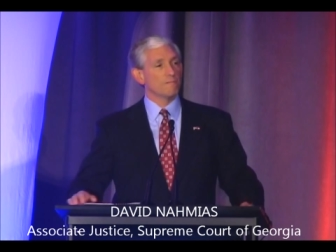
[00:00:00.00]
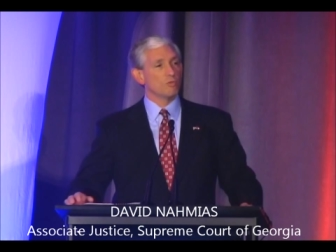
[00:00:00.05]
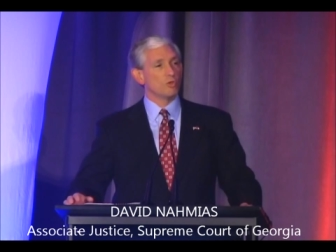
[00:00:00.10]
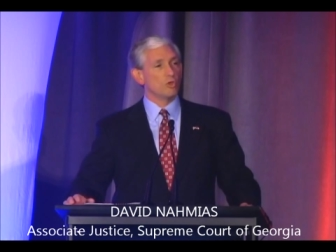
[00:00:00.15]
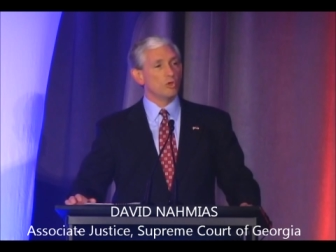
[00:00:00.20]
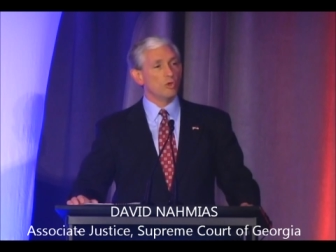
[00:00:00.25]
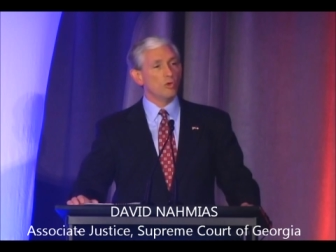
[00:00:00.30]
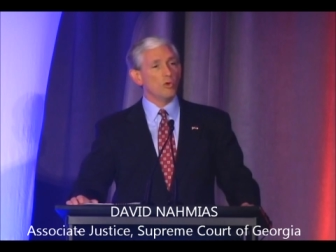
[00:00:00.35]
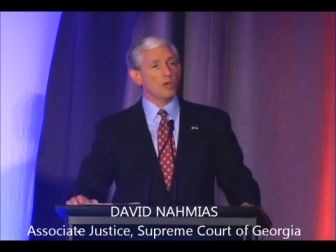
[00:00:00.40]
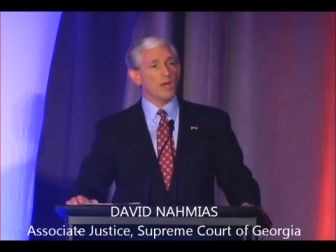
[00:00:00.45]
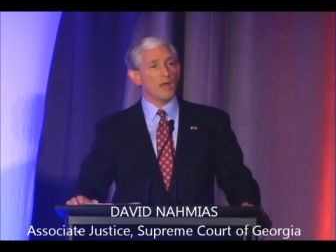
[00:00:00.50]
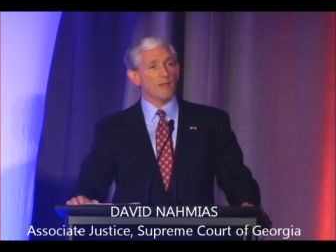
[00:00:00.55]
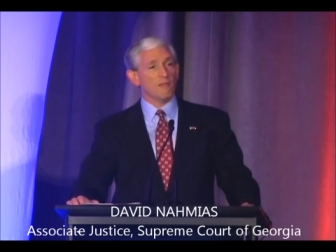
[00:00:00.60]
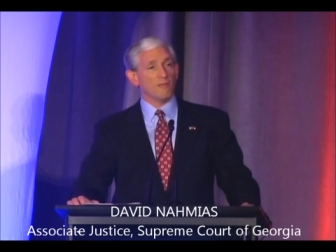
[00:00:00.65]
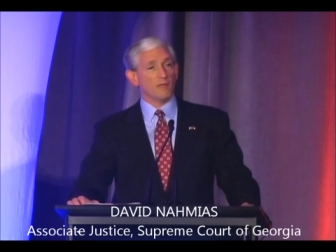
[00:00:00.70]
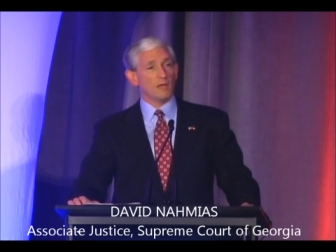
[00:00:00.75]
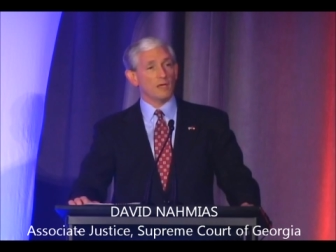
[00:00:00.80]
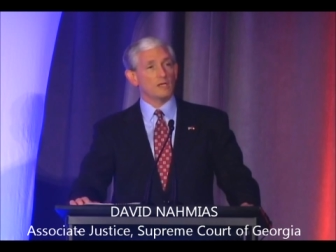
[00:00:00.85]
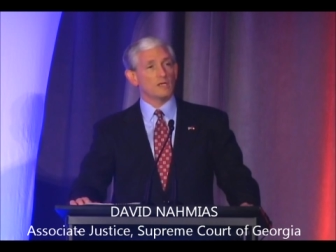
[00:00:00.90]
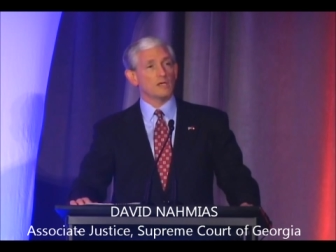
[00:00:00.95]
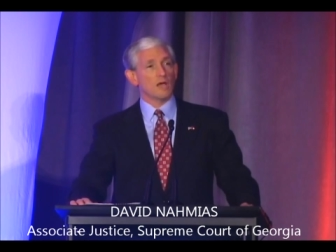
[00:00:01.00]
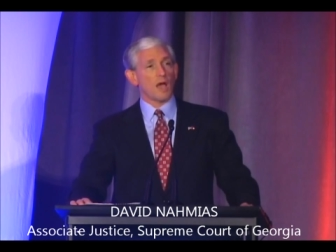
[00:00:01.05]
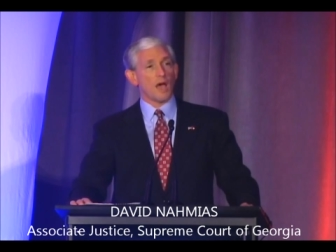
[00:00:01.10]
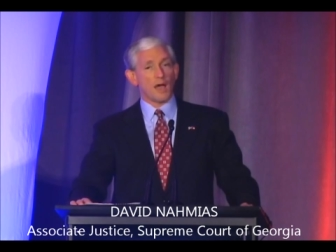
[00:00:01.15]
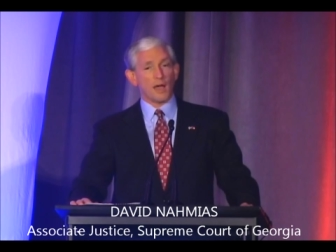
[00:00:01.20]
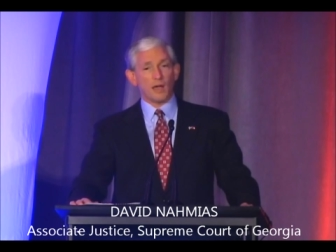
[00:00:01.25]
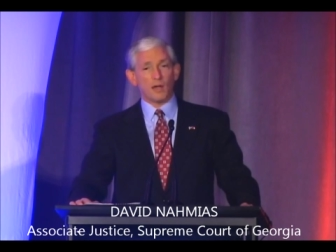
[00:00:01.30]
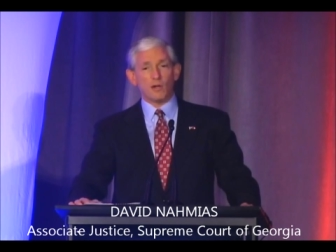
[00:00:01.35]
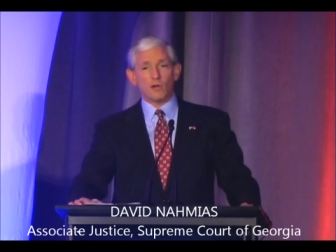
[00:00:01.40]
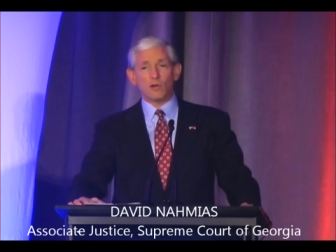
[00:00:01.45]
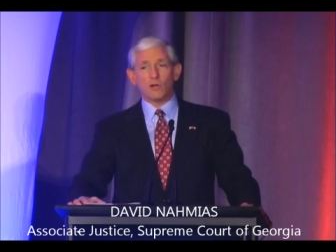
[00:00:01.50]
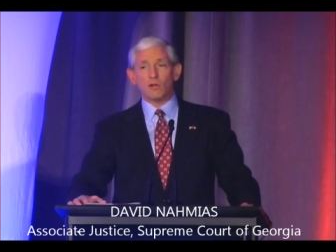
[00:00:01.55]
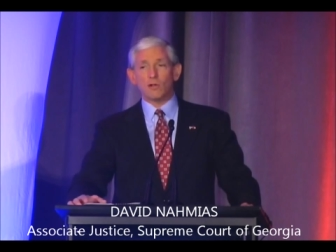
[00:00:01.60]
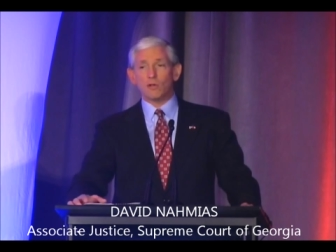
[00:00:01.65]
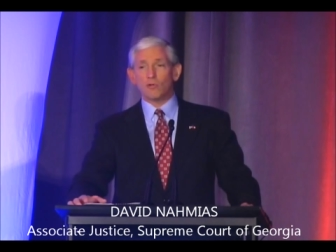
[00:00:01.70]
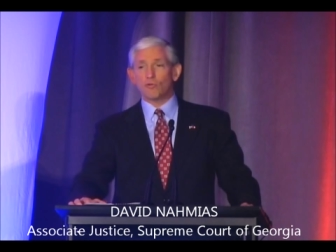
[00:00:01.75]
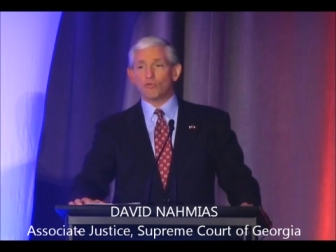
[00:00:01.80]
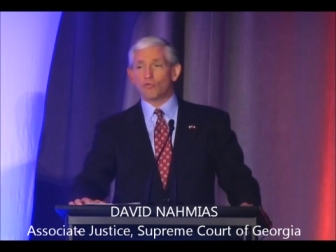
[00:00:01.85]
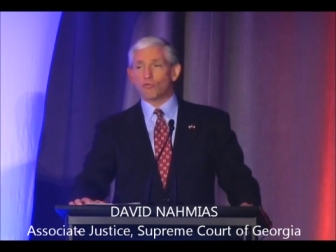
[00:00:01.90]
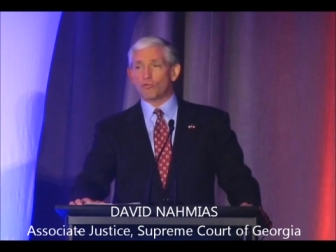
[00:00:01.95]
You get the entire
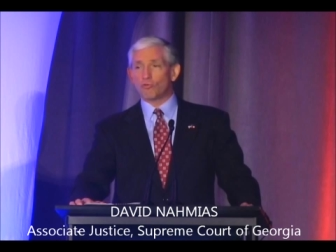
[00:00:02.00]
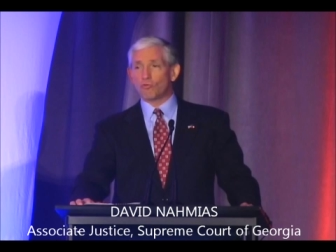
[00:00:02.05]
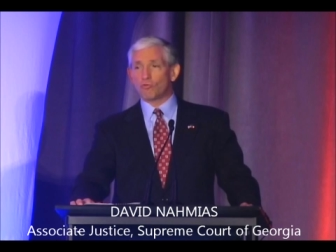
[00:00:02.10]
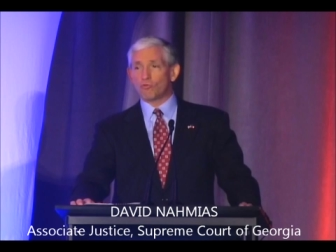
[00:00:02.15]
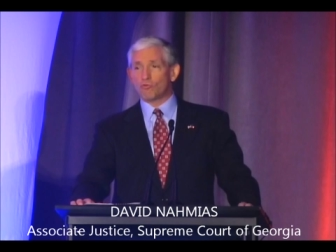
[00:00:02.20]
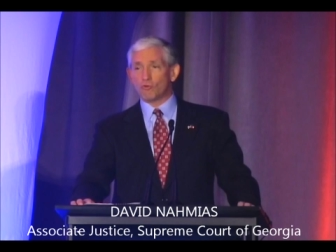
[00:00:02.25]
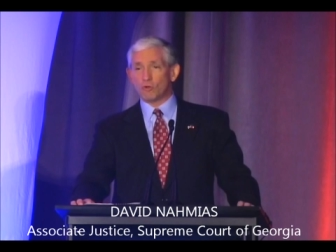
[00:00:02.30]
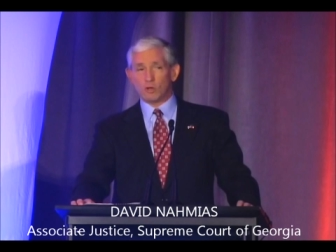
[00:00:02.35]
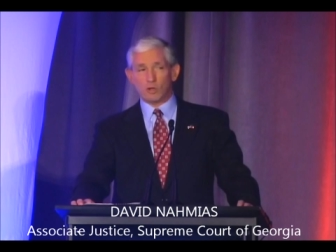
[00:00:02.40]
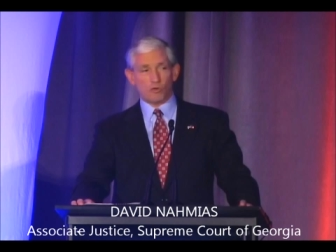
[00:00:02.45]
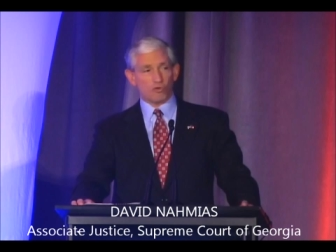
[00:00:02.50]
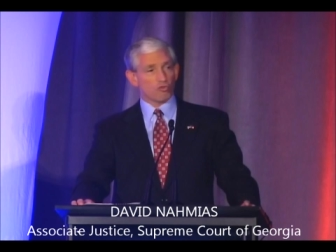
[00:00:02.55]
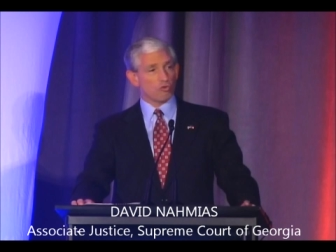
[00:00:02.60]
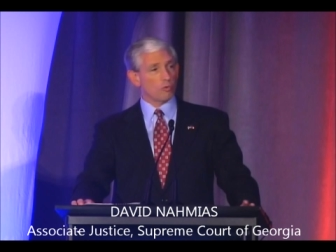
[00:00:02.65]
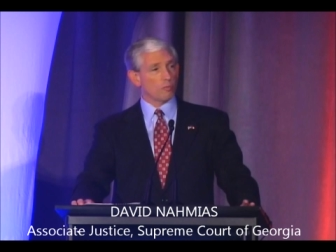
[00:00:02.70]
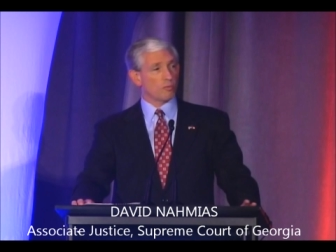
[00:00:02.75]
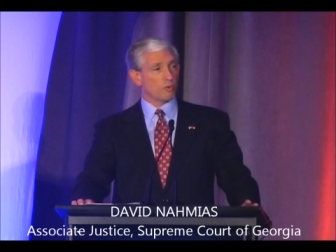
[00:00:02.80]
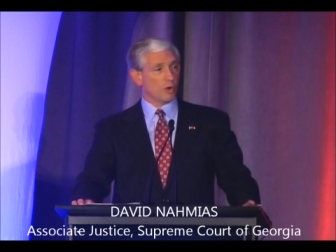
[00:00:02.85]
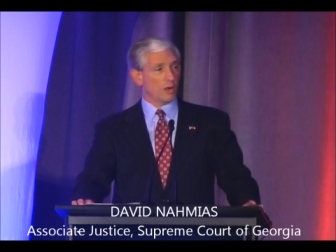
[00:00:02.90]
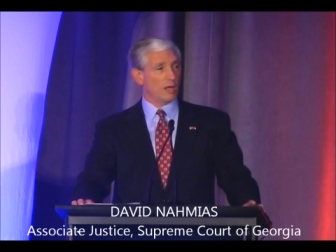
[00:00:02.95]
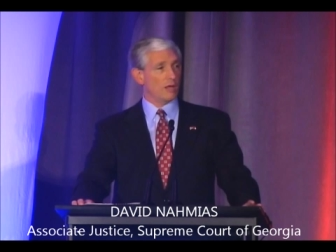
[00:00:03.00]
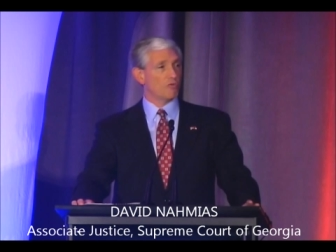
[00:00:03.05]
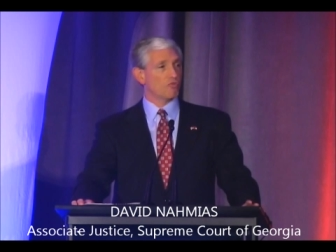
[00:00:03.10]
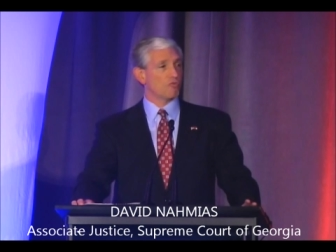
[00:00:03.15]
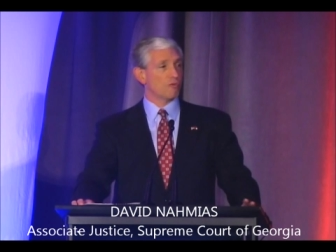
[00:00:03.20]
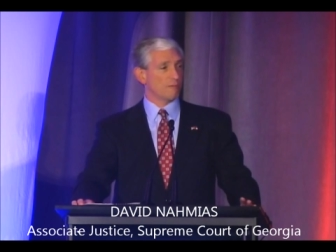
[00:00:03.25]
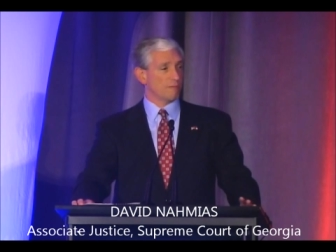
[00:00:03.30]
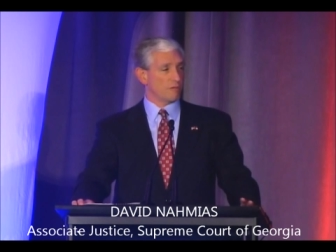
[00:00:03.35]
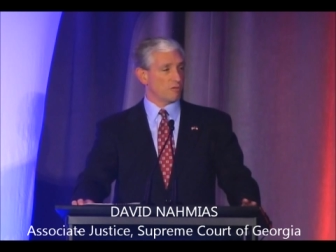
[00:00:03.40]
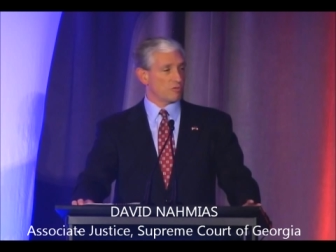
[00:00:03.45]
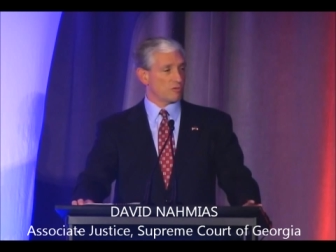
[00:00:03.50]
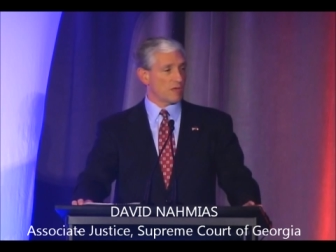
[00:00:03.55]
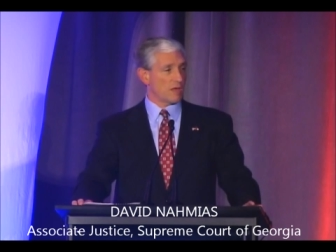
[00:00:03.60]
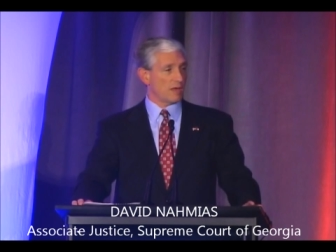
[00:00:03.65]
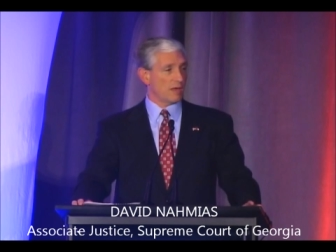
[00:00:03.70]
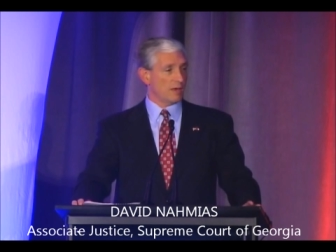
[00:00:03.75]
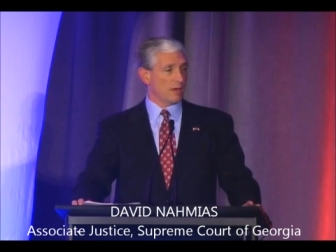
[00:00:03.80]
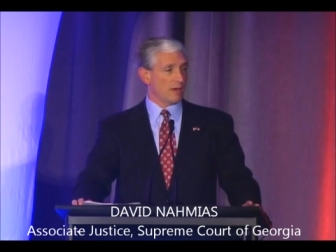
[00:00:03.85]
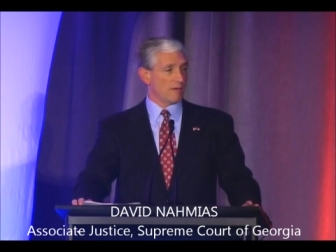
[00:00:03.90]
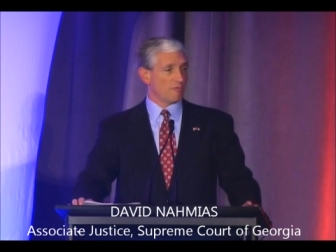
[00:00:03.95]
judicial branch of the
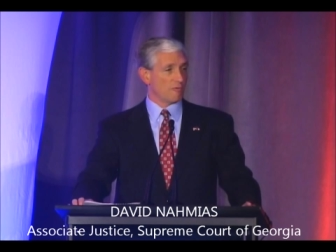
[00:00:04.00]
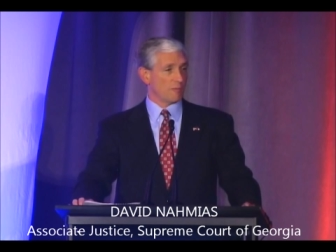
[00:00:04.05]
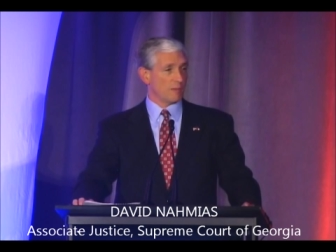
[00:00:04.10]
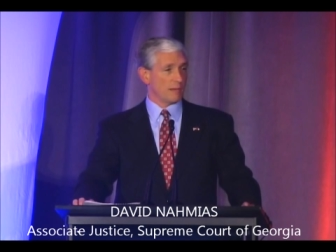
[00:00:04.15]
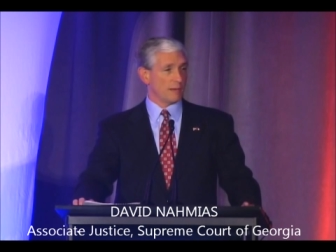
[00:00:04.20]
state government,